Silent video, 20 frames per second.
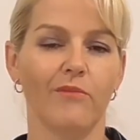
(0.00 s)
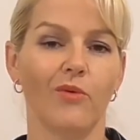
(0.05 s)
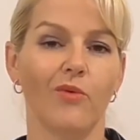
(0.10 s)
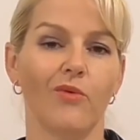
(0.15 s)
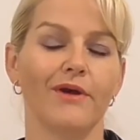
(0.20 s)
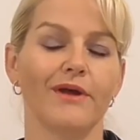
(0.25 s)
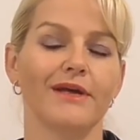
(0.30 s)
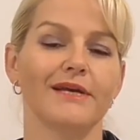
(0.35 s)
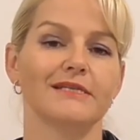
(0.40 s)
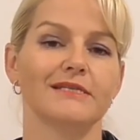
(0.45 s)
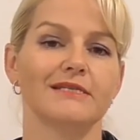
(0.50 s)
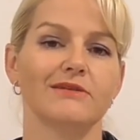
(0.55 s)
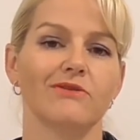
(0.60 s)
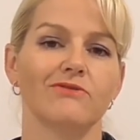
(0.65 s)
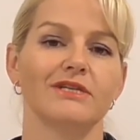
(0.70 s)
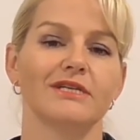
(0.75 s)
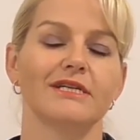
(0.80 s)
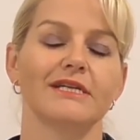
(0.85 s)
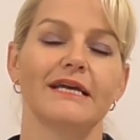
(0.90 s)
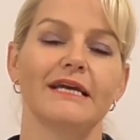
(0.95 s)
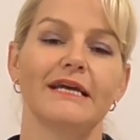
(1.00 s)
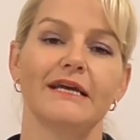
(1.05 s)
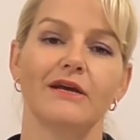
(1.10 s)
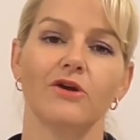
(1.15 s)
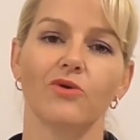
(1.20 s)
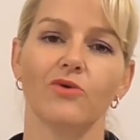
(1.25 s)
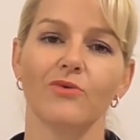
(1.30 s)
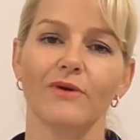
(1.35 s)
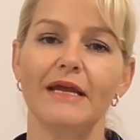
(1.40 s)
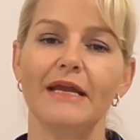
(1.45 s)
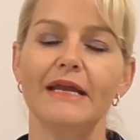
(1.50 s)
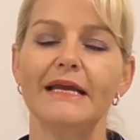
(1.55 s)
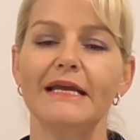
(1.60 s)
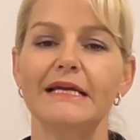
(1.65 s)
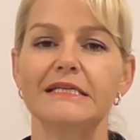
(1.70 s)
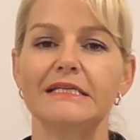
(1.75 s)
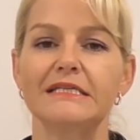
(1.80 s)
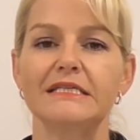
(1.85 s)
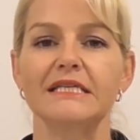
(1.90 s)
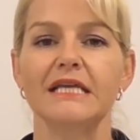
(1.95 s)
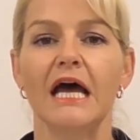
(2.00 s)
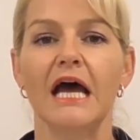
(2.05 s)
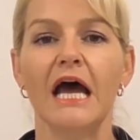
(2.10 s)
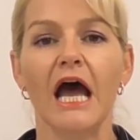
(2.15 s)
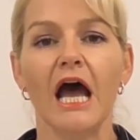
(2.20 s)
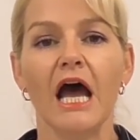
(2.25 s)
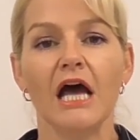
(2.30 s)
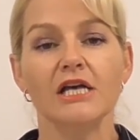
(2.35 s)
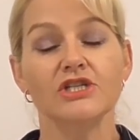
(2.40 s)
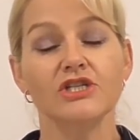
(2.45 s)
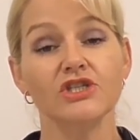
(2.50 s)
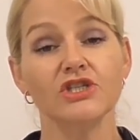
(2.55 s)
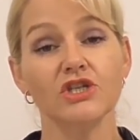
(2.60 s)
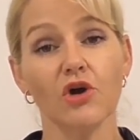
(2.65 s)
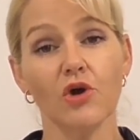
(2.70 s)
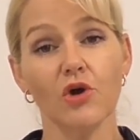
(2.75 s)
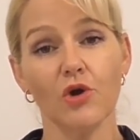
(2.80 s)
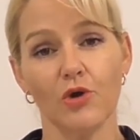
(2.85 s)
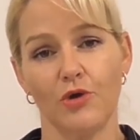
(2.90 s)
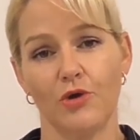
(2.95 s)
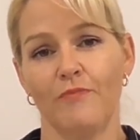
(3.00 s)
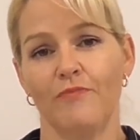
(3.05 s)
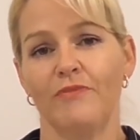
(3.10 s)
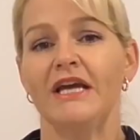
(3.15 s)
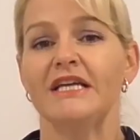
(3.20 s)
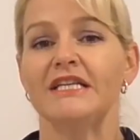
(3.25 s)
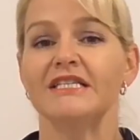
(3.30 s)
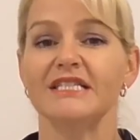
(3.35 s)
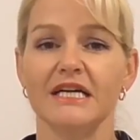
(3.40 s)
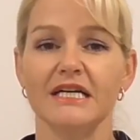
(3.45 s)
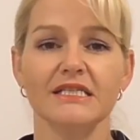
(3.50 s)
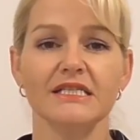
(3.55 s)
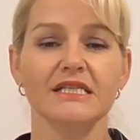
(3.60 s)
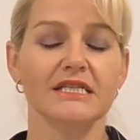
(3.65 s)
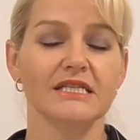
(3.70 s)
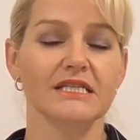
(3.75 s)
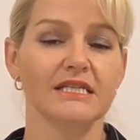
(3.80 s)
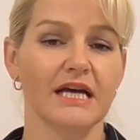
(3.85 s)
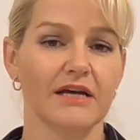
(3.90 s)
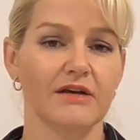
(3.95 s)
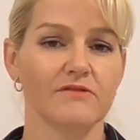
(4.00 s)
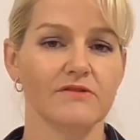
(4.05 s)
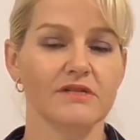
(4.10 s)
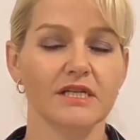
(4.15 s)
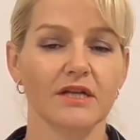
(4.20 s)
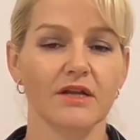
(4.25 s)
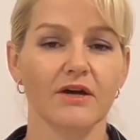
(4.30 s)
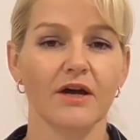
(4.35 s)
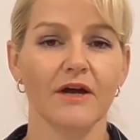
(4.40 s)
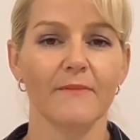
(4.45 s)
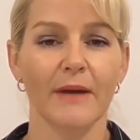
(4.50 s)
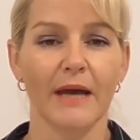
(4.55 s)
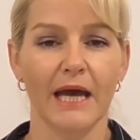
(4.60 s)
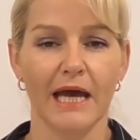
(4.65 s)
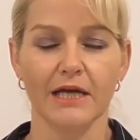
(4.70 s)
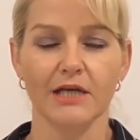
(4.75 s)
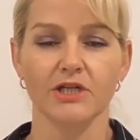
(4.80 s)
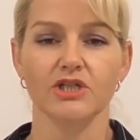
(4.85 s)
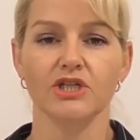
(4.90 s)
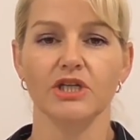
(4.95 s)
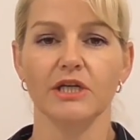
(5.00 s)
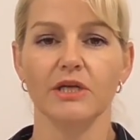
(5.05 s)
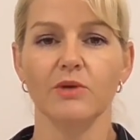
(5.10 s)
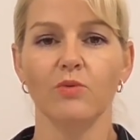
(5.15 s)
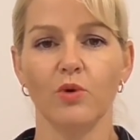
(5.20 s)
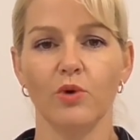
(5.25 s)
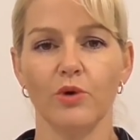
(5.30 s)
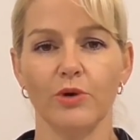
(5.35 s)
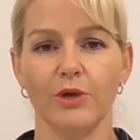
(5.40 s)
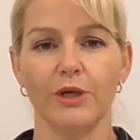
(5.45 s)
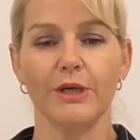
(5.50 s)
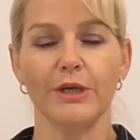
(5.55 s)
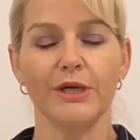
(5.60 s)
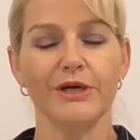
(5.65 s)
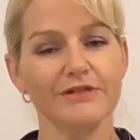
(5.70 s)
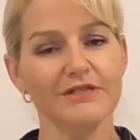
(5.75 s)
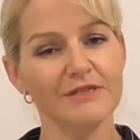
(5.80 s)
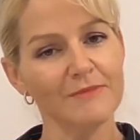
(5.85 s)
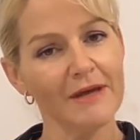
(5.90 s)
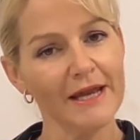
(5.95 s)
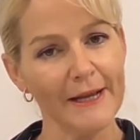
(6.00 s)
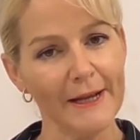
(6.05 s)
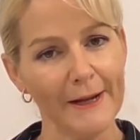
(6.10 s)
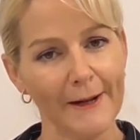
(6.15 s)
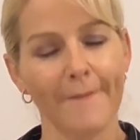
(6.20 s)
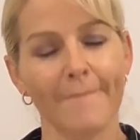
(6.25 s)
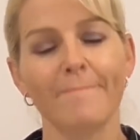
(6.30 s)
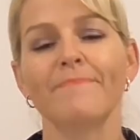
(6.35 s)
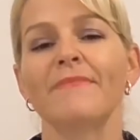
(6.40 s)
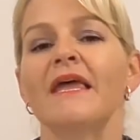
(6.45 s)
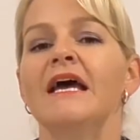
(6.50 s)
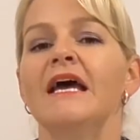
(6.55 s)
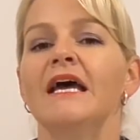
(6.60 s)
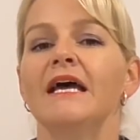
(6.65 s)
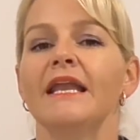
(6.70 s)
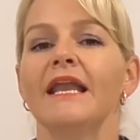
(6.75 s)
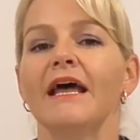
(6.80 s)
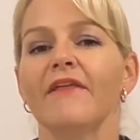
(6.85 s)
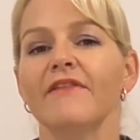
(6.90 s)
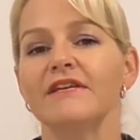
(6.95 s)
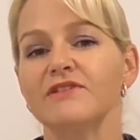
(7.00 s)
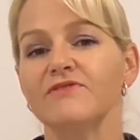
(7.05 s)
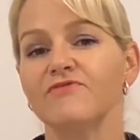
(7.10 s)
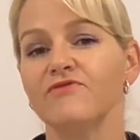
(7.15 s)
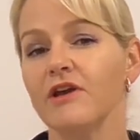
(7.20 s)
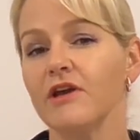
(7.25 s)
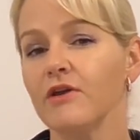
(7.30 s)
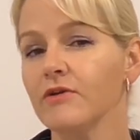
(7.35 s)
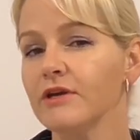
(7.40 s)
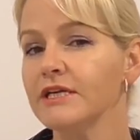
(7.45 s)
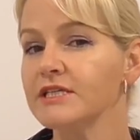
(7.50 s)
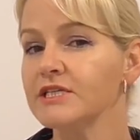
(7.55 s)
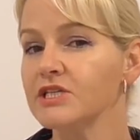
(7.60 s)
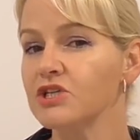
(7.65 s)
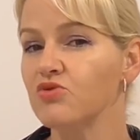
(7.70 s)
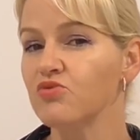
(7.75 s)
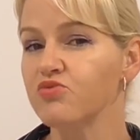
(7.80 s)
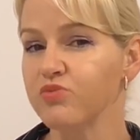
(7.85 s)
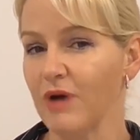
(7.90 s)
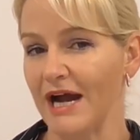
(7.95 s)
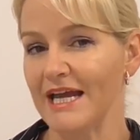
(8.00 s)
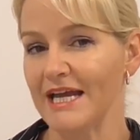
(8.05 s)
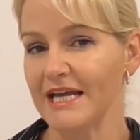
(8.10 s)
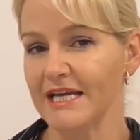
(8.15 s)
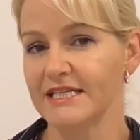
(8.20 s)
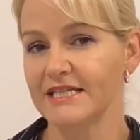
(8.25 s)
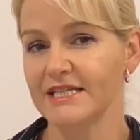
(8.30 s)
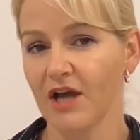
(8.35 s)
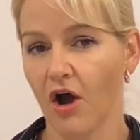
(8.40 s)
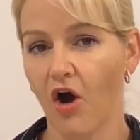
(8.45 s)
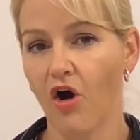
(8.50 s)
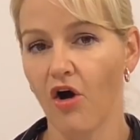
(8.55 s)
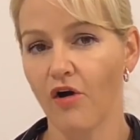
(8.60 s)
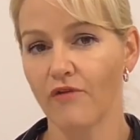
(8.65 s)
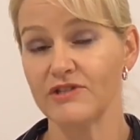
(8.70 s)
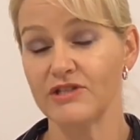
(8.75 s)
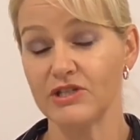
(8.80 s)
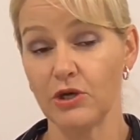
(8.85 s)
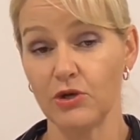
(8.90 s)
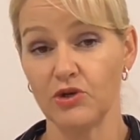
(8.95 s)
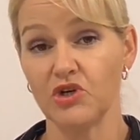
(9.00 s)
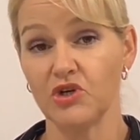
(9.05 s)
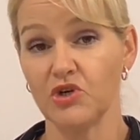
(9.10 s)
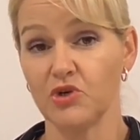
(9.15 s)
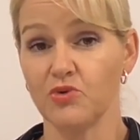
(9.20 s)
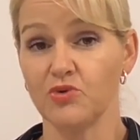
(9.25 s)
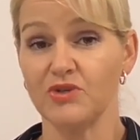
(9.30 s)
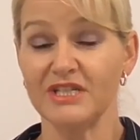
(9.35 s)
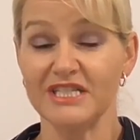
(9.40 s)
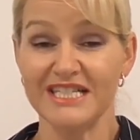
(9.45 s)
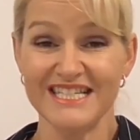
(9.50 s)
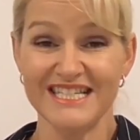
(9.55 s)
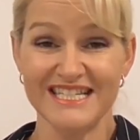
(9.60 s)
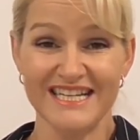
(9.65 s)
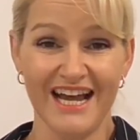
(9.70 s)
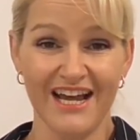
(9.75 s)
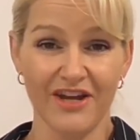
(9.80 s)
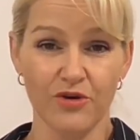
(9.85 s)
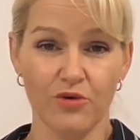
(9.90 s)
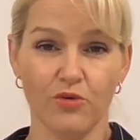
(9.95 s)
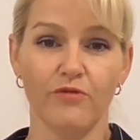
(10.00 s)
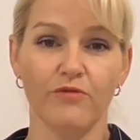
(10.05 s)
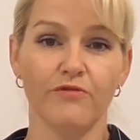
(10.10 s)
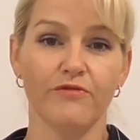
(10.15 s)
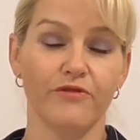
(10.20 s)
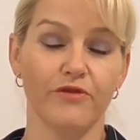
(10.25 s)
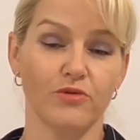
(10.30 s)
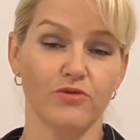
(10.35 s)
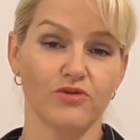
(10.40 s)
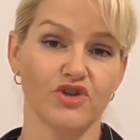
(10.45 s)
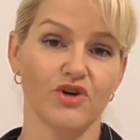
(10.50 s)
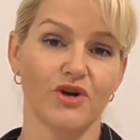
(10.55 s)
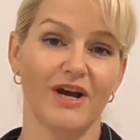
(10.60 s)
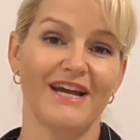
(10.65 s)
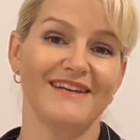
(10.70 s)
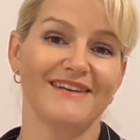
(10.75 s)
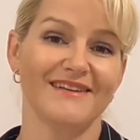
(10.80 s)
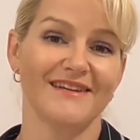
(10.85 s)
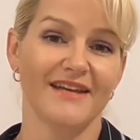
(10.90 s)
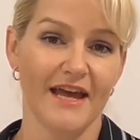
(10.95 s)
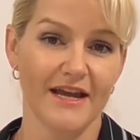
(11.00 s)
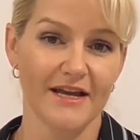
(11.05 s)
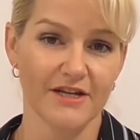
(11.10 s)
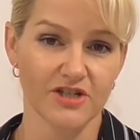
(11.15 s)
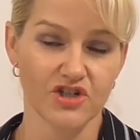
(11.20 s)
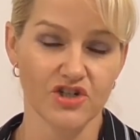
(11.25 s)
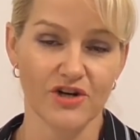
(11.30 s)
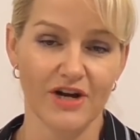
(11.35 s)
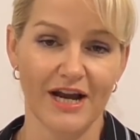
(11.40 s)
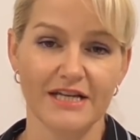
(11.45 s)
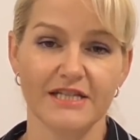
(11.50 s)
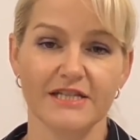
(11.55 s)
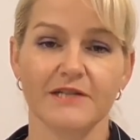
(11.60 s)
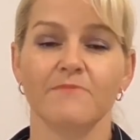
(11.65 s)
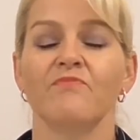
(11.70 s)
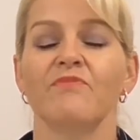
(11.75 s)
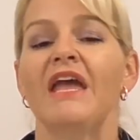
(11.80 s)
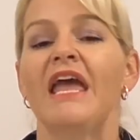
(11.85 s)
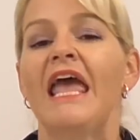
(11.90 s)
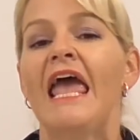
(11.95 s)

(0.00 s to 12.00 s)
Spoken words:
more exotic ingredients. So, does snail slime actually work in a cosmetic? Now there's various grades of so-called snail filtrate extract,